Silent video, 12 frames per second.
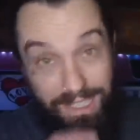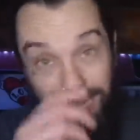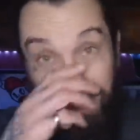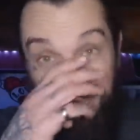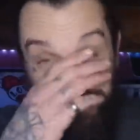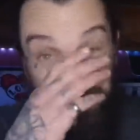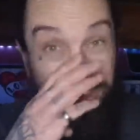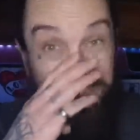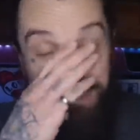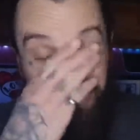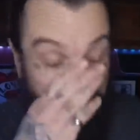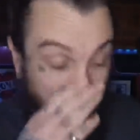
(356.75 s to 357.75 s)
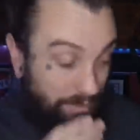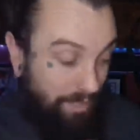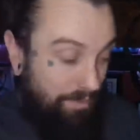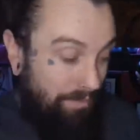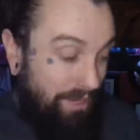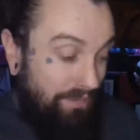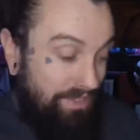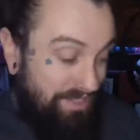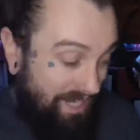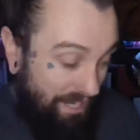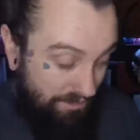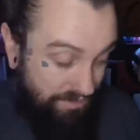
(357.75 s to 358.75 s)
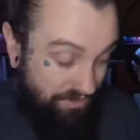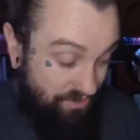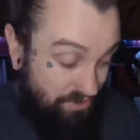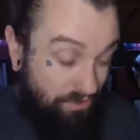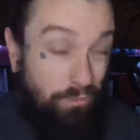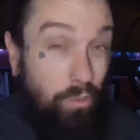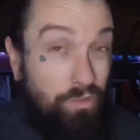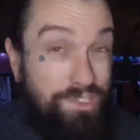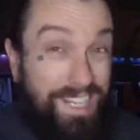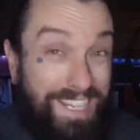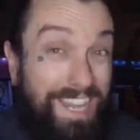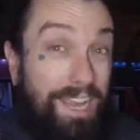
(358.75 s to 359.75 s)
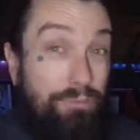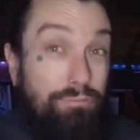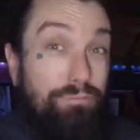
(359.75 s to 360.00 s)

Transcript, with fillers: I'll talk to you a little bit about the tariffs and stuff once I get